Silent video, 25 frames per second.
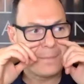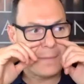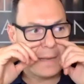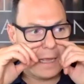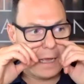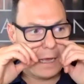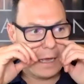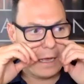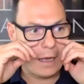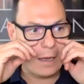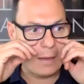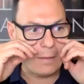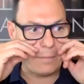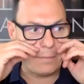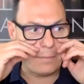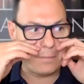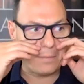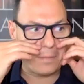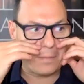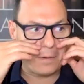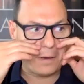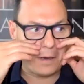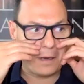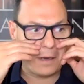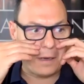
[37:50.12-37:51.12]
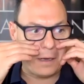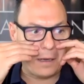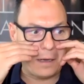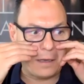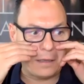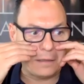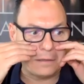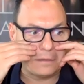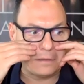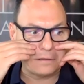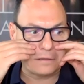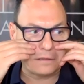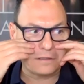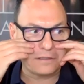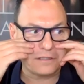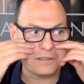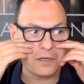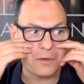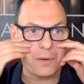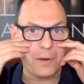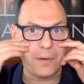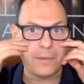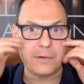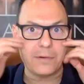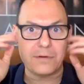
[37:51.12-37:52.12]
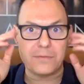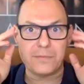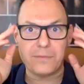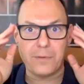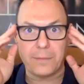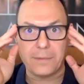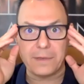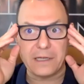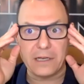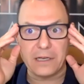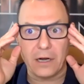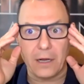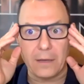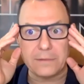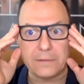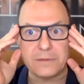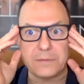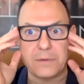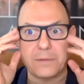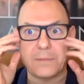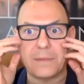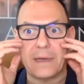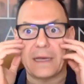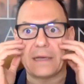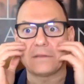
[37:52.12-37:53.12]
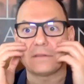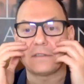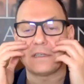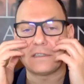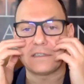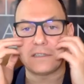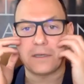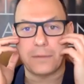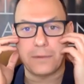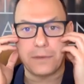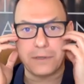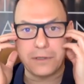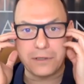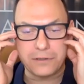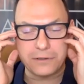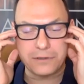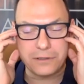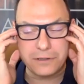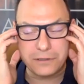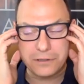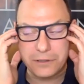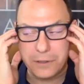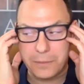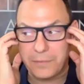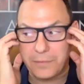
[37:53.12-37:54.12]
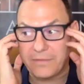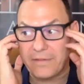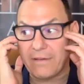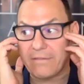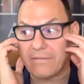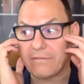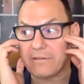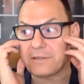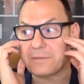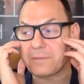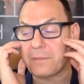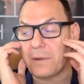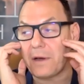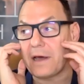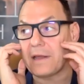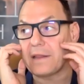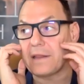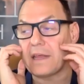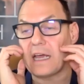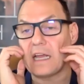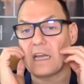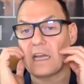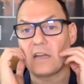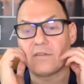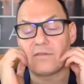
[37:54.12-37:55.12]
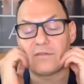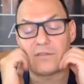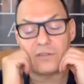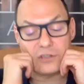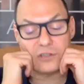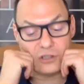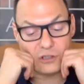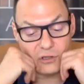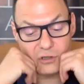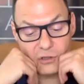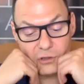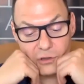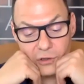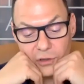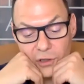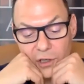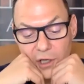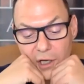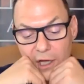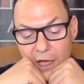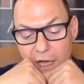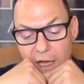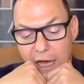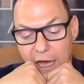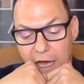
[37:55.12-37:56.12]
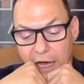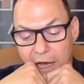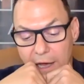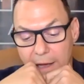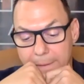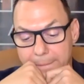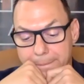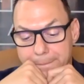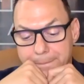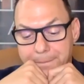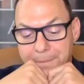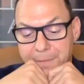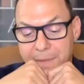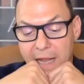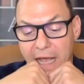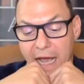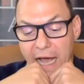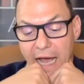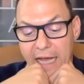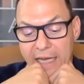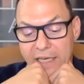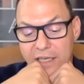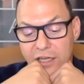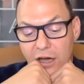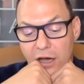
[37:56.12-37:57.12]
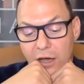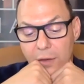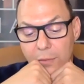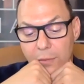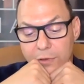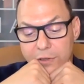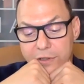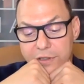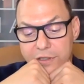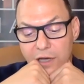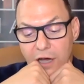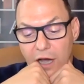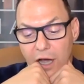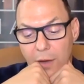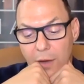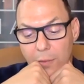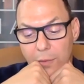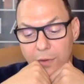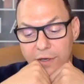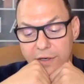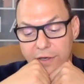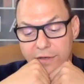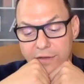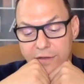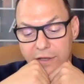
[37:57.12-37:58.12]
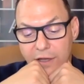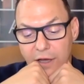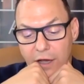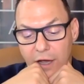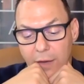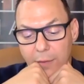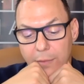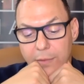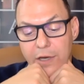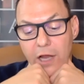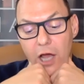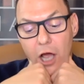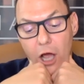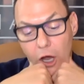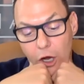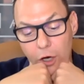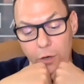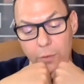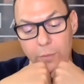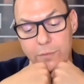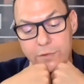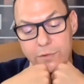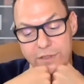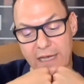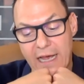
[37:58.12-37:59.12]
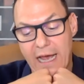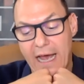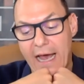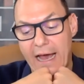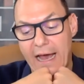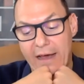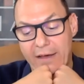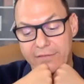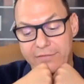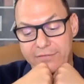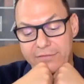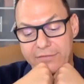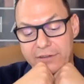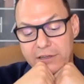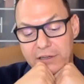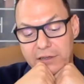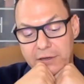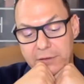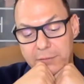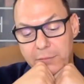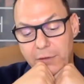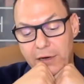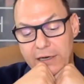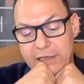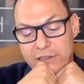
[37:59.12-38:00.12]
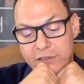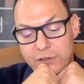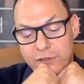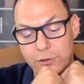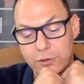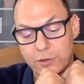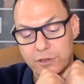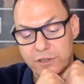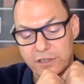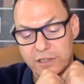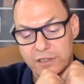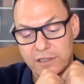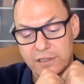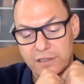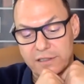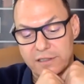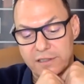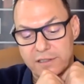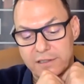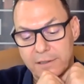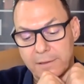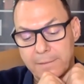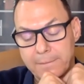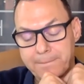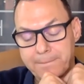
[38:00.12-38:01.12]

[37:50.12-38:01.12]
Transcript: And so I would have probably climbed some more mountains. I would have got to the top of Everest by then for sure. And I would hope to have my daughters,